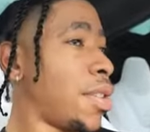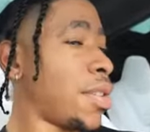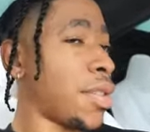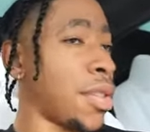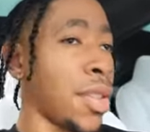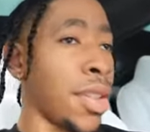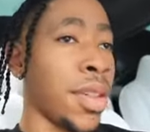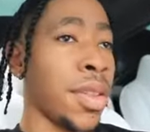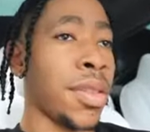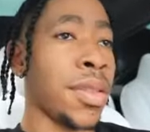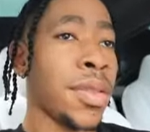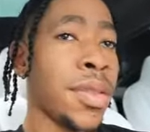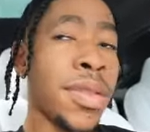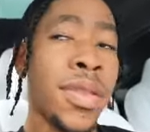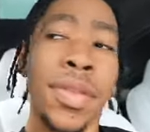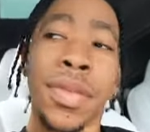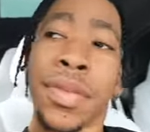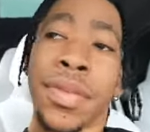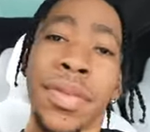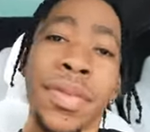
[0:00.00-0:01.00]
So
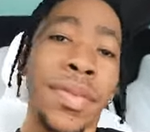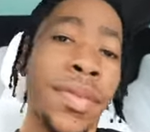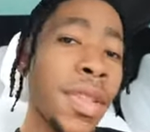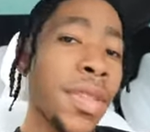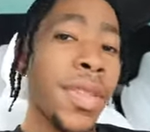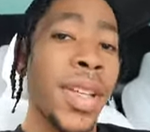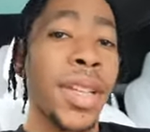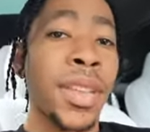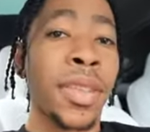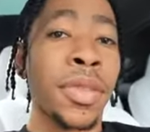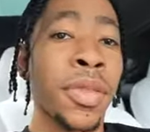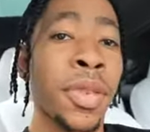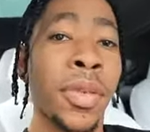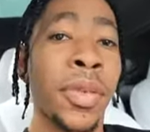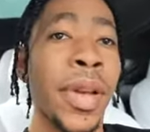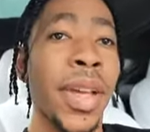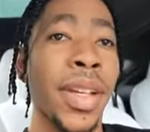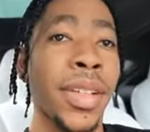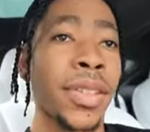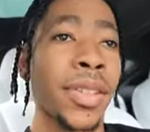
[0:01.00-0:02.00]
it's like the three
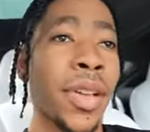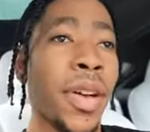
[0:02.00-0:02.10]
ways.